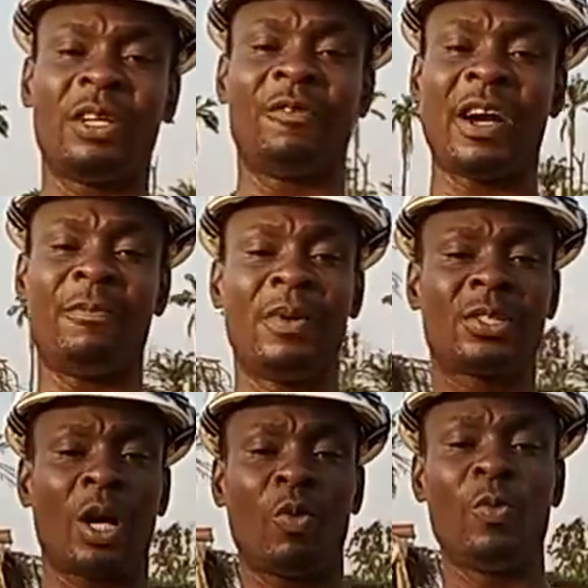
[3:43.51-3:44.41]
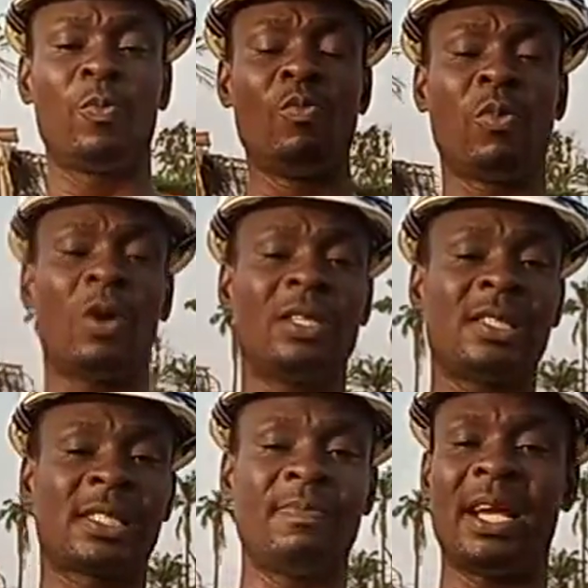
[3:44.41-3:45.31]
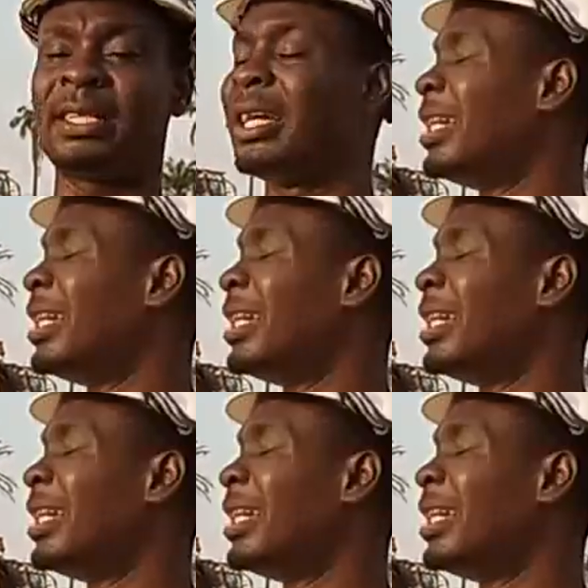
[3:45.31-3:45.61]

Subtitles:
The vibrator will mold the cement,